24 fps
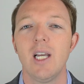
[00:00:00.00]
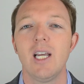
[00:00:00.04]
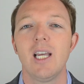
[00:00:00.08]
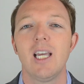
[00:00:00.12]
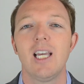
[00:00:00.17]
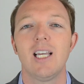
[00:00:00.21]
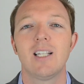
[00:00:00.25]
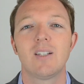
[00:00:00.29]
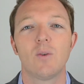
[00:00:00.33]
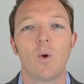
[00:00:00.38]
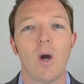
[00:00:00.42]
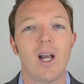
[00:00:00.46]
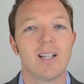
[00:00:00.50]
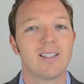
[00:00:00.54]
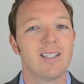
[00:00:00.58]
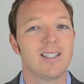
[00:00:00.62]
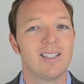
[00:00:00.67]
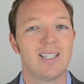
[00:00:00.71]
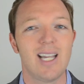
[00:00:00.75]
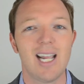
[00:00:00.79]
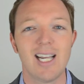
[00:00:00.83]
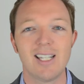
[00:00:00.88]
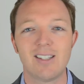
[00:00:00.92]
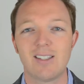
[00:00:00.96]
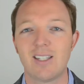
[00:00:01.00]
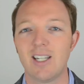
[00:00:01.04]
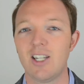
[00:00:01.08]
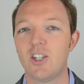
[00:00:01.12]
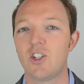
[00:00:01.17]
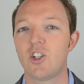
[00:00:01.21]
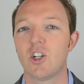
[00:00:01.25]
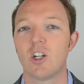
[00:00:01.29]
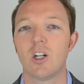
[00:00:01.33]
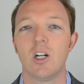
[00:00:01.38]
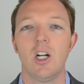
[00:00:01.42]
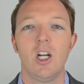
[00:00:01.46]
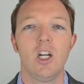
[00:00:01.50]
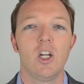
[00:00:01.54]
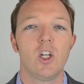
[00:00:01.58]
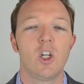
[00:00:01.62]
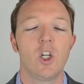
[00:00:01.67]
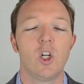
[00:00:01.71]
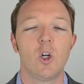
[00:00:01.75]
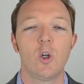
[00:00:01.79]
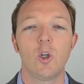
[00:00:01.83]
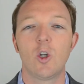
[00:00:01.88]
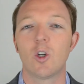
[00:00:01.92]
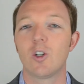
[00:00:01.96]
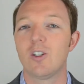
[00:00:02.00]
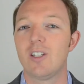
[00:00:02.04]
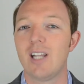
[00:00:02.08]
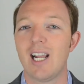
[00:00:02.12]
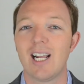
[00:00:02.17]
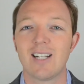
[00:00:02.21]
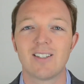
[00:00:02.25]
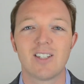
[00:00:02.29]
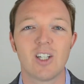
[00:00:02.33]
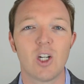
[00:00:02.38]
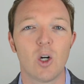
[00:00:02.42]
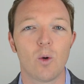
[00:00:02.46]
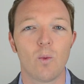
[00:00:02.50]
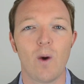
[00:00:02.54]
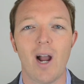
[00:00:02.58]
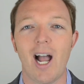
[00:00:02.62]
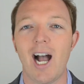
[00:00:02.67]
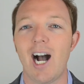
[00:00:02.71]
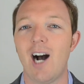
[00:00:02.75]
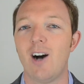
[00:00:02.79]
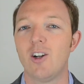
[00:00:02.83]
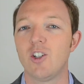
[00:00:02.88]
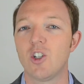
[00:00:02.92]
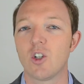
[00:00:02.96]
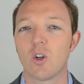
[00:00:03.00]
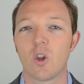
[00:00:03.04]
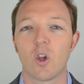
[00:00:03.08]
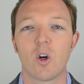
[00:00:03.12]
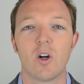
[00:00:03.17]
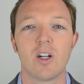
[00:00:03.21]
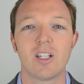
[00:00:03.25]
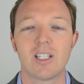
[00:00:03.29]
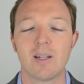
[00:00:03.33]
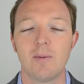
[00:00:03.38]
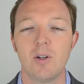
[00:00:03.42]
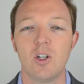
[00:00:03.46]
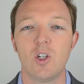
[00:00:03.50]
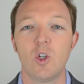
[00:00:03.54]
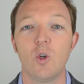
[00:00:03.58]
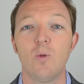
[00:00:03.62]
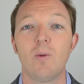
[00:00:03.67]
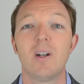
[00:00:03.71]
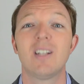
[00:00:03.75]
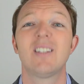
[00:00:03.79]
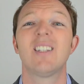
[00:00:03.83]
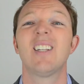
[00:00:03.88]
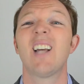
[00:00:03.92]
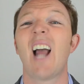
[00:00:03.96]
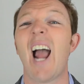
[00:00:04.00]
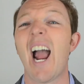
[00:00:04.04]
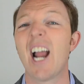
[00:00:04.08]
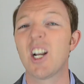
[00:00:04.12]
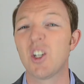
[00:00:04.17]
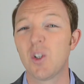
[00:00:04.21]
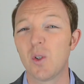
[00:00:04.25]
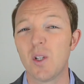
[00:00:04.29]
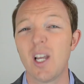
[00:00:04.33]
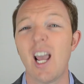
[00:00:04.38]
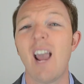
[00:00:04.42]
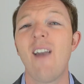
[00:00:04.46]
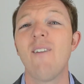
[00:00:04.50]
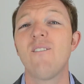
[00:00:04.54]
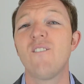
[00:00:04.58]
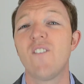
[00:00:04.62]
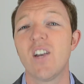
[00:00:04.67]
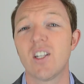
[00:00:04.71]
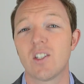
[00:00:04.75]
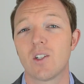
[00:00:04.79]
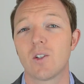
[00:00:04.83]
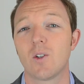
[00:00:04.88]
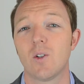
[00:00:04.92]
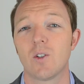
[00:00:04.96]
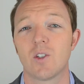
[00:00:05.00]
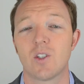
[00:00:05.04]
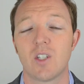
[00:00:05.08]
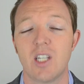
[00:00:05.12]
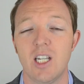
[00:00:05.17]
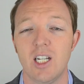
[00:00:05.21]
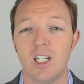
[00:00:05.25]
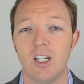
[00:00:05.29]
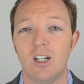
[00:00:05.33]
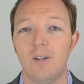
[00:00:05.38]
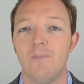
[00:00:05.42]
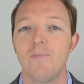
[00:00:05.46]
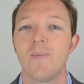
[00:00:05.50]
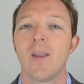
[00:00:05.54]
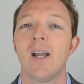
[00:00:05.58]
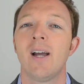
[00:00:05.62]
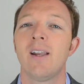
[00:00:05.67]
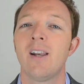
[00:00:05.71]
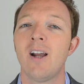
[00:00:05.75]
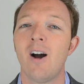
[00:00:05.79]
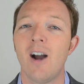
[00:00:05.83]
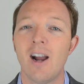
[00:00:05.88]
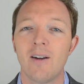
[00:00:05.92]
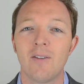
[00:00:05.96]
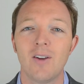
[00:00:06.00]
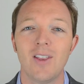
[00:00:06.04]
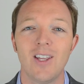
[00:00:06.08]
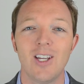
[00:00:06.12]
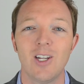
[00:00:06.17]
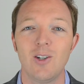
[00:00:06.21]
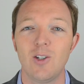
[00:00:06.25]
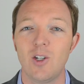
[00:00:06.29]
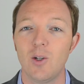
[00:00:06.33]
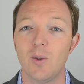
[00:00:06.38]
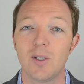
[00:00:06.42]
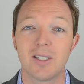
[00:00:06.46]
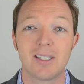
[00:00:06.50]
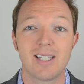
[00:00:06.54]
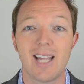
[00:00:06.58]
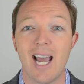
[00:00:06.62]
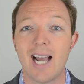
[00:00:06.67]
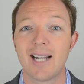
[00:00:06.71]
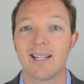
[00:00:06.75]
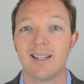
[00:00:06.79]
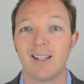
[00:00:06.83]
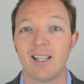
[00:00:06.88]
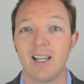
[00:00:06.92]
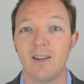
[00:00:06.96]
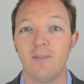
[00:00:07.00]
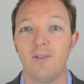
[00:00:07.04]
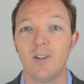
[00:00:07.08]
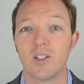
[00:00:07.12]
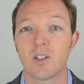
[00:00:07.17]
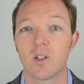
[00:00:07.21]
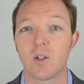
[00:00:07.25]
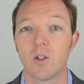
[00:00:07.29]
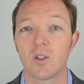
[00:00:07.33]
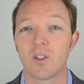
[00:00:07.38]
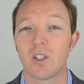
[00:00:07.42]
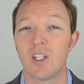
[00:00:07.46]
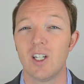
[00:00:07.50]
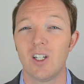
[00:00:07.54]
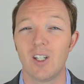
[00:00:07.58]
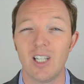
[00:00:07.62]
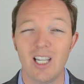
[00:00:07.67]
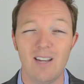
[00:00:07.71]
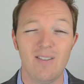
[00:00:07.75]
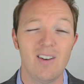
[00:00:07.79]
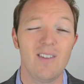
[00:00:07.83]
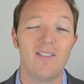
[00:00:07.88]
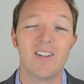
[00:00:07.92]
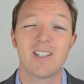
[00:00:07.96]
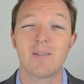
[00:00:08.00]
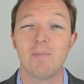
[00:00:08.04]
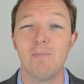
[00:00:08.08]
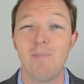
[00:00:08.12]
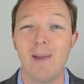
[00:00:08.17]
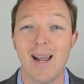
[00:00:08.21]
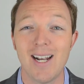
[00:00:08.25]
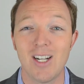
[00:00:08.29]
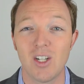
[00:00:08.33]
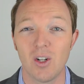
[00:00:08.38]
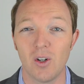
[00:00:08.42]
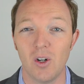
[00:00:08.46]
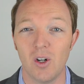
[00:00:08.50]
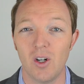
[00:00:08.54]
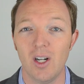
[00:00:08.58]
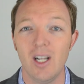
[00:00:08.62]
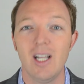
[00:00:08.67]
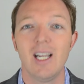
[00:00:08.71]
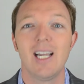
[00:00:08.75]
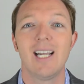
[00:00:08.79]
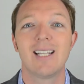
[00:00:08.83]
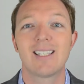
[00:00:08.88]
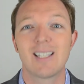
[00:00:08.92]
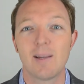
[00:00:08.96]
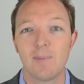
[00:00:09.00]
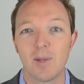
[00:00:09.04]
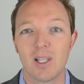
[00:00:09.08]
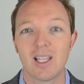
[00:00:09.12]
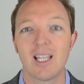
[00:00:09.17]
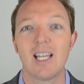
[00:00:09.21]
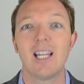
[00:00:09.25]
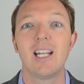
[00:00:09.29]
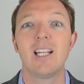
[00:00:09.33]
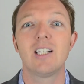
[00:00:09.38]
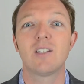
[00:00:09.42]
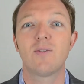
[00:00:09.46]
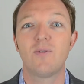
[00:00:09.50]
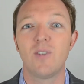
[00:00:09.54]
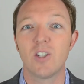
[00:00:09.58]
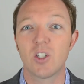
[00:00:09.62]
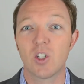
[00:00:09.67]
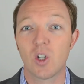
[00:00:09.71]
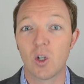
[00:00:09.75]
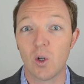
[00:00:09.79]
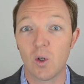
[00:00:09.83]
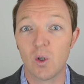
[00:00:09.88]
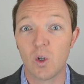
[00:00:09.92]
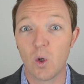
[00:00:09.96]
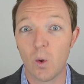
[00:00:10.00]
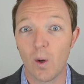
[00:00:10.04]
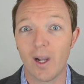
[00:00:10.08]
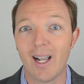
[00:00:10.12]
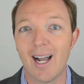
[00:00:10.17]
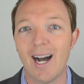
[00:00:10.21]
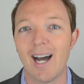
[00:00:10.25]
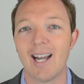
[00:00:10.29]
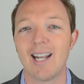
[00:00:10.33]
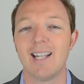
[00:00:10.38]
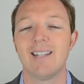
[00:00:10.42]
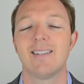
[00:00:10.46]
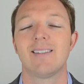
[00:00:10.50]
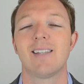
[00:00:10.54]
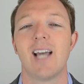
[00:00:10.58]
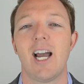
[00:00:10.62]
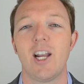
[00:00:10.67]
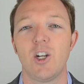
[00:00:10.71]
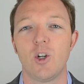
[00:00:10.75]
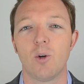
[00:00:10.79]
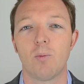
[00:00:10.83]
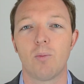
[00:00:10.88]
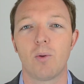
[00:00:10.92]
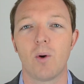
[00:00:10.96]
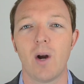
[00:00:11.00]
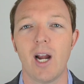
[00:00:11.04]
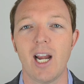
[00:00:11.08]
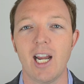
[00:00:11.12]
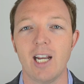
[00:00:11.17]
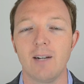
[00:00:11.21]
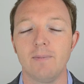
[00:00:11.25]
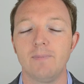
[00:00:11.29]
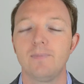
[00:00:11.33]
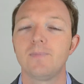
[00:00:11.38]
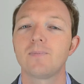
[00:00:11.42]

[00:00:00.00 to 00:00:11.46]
As a dance teacher, you're dancing around, you're learning something to do, but it's actually a physical skill. Now, everything you do is technically a physical skill. Even if it's mental, it's something that is physical going on inside your brain.